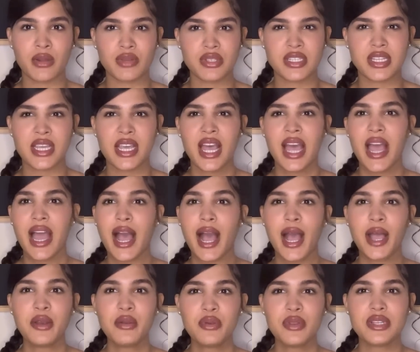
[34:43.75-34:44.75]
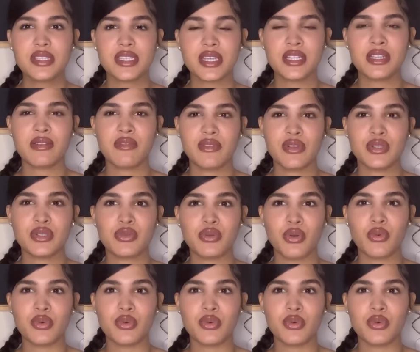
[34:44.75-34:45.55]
See, I knew this individual